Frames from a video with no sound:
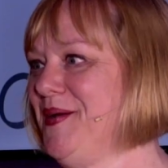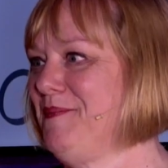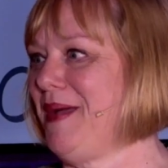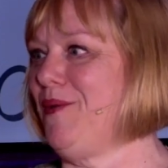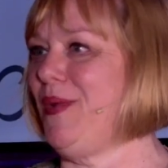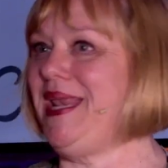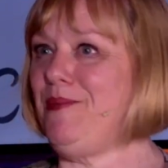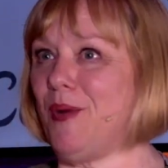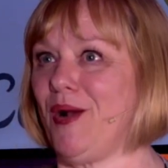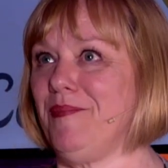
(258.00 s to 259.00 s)

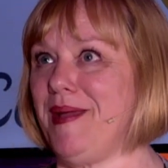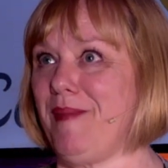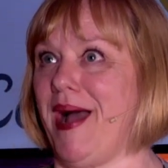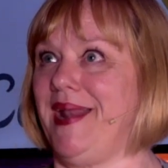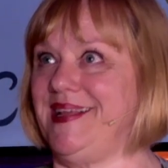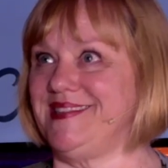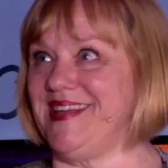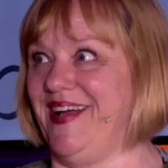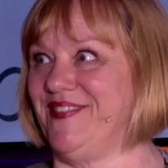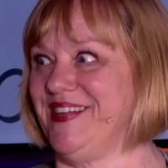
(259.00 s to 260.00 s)
weenie part of my body is
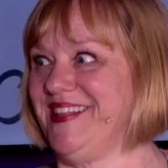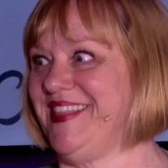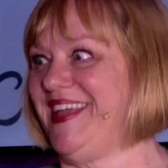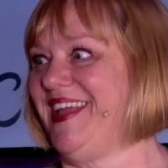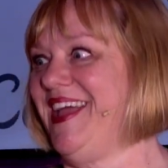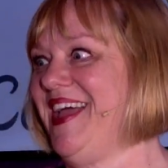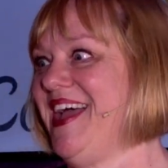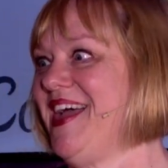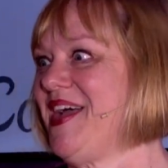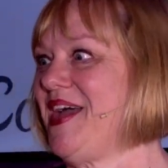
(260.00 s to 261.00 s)
definitely,
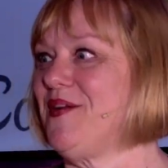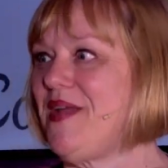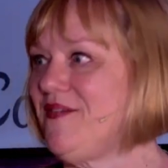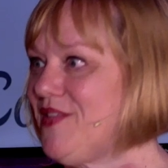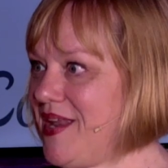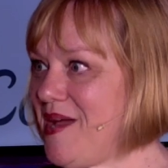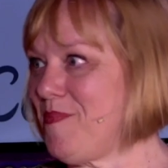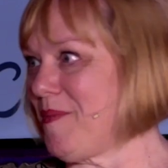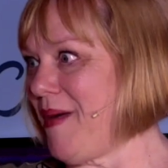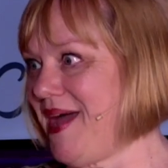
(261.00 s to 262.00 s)
I don't have a lot of
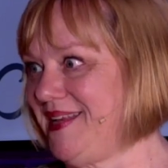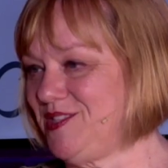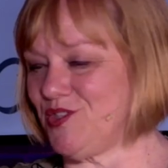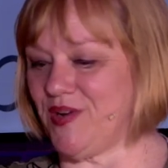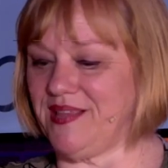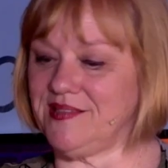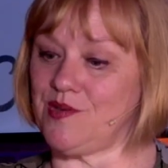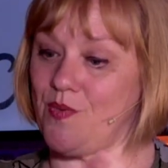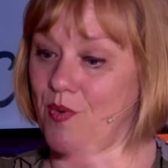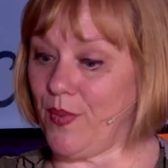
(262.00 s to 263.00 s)
upper body strength.
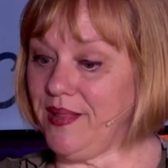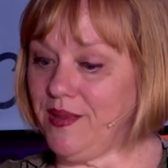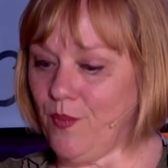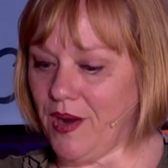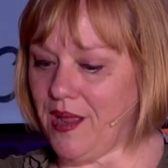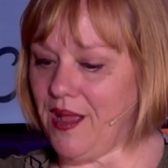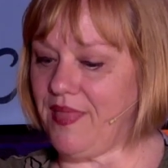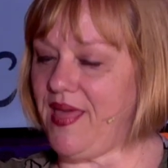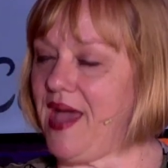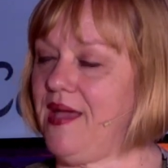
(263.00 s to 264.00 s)
So we're really working
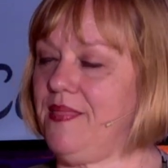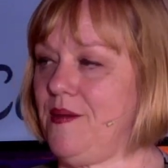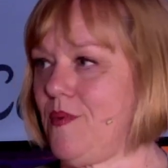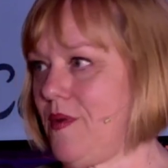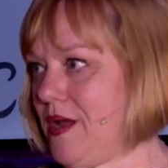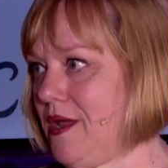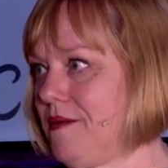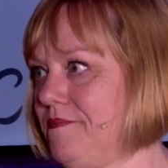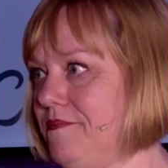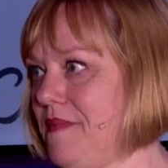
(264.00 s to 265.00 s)
on that. And then we're
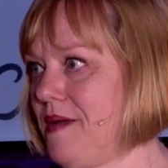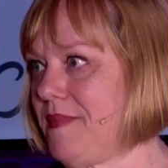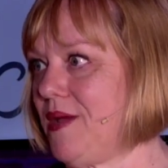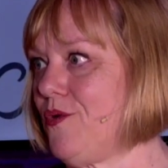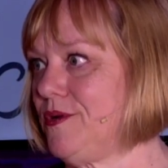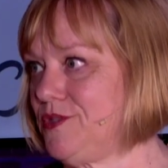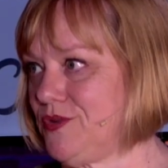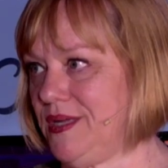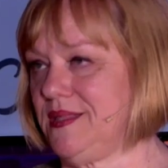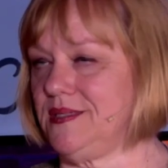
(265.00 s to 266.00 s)
working on my core
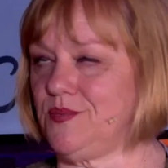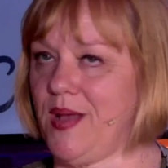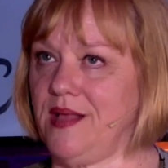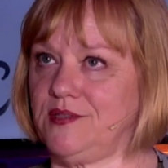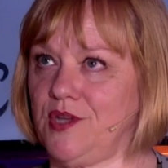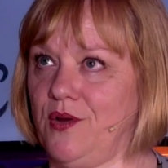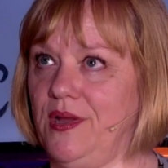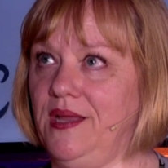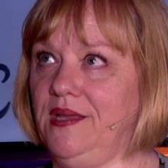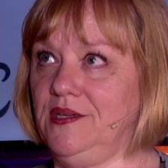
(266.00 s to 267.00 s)
strength as well. So
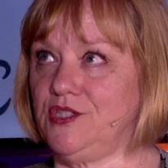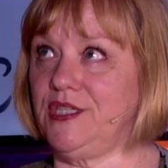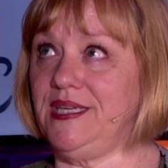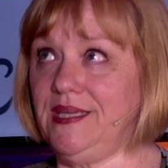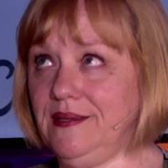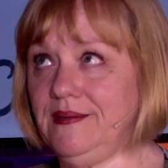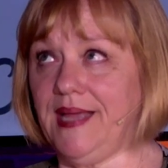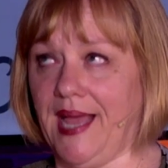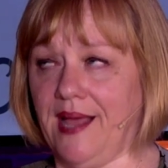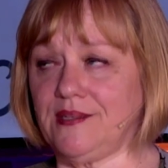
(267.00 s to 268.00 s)

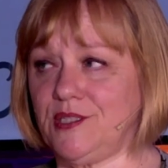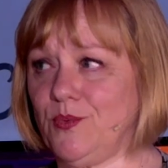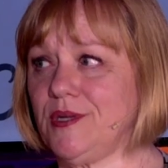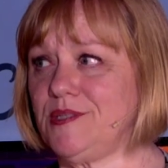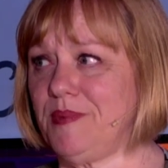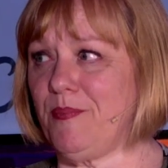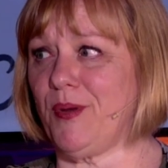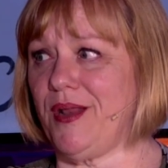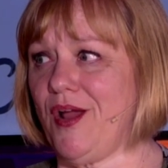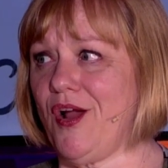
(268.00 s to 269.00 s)
she works me
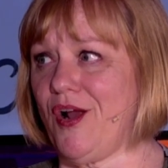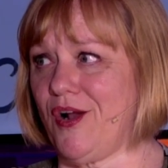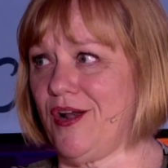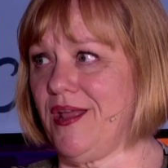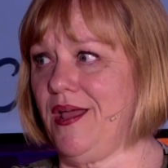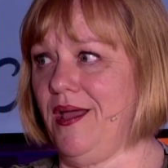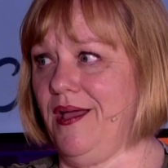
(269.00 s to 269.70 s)
pretty hard. That's great.